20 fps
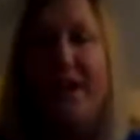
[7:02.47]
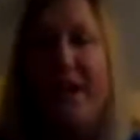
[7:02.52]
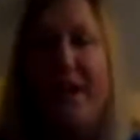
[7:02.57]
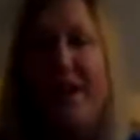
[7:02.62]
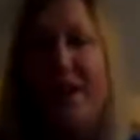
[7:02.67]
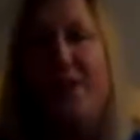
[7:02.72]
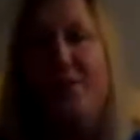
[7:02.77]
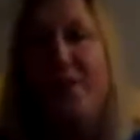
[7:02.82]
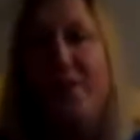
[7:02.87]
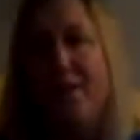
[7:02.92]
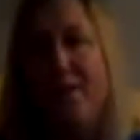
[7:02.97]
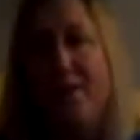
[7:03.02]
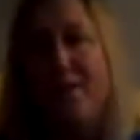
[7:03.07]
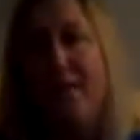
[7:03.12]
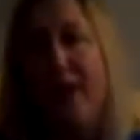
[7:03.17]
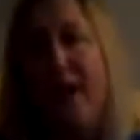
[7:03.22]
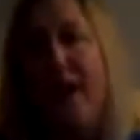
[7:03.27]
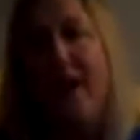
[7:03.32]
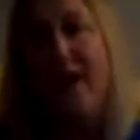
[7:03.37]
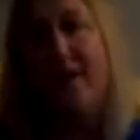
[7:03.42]
out
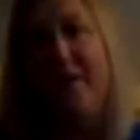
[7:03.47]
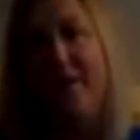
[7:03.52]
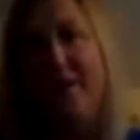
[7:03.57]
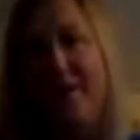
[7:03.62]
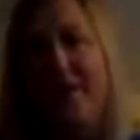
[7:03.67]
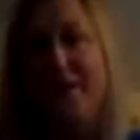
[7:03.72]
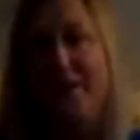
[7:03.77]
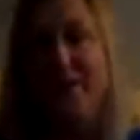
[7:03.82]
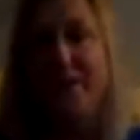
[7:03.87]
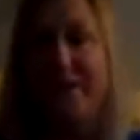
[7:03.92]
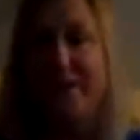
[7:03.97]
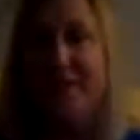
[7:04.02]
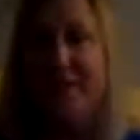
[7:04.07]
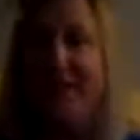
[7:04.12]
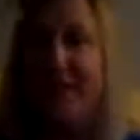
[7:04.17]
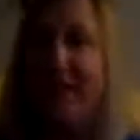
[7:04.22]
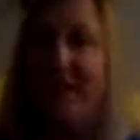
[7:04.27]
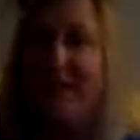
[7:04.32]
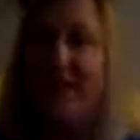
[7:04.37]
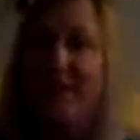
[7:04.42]
that they're just
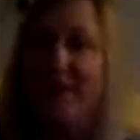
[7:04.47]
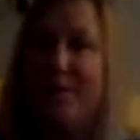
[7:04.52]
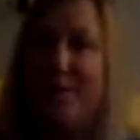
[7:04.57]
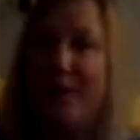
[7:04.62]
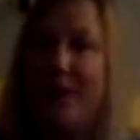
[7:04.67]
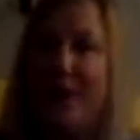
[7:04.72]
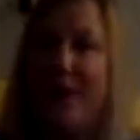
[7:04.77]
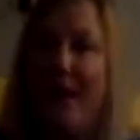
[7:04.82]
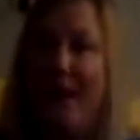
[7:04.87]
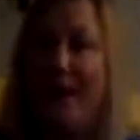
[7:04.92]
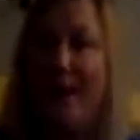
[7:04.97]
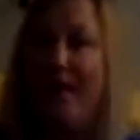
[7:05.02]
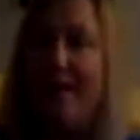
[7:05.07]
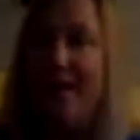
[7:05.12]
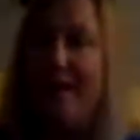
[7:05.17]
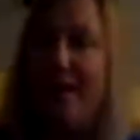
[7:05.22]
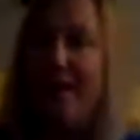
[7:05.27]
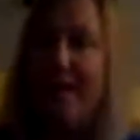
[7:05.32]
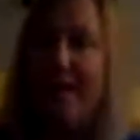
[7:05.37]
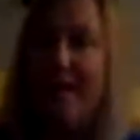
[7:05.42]
like you and I.
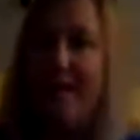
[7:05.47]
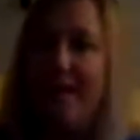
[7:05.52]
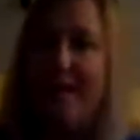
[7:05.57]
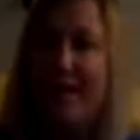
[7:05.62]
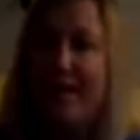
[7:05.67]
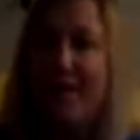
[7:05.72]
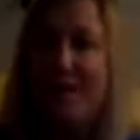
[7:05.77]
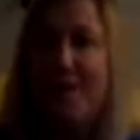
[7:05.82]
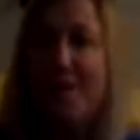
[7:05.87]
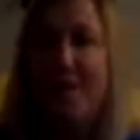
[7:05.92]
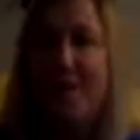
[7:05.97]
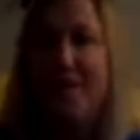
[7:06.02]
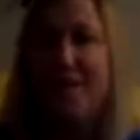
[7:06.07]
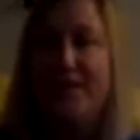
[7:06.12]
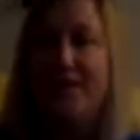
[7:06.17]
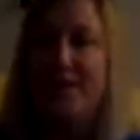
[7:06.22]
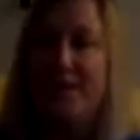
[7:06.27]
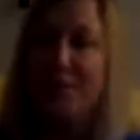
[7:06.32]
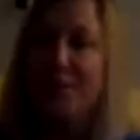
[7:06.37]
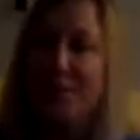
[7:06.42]
We're
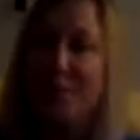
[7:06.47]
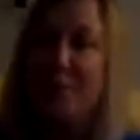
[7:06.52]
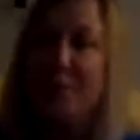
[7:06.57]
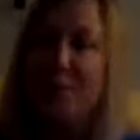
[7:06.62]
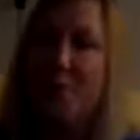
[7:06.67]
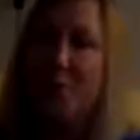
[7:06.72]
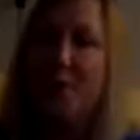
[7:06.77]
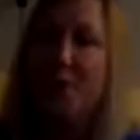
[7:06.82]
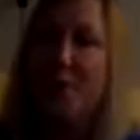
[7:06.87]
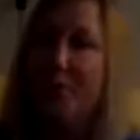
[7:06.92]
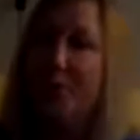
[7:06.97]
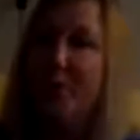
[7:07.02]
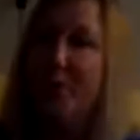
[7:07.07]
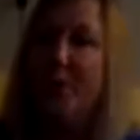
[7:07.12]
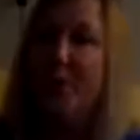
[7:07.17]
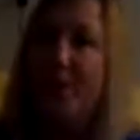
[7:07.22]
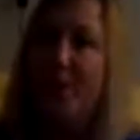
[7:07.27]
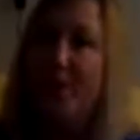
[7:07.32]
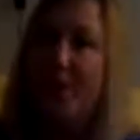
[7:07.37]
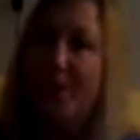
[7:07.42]
just normal
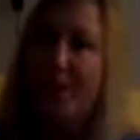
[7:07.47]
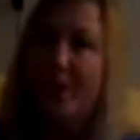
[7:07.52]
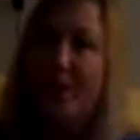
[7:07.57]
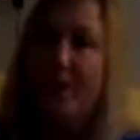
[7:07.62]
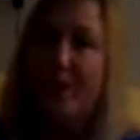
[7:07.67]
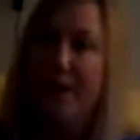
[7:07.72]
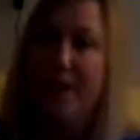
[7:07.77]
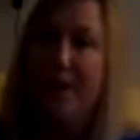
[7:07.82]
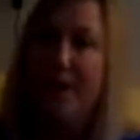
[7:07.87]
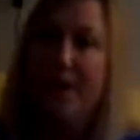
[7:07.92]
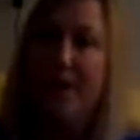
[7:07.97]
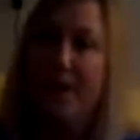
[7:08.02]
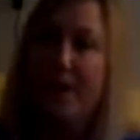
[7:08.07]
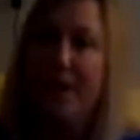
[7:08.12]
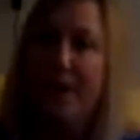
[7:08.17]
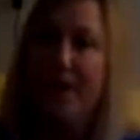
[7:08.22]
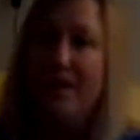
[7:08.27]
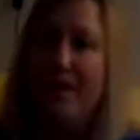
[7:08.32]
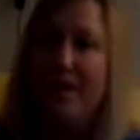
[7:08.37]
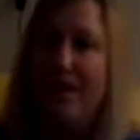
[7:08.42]
people
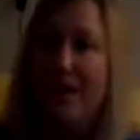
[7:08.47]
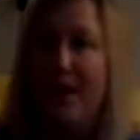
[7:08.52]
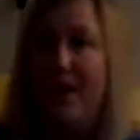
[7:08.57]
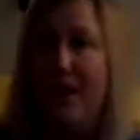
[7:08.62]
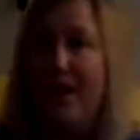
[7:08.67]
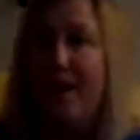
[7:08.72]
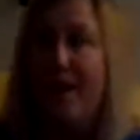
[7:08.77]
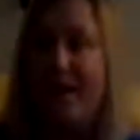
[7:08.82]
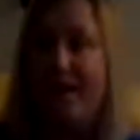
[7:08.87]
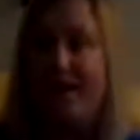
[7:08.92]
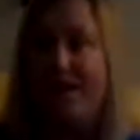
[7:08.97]
that are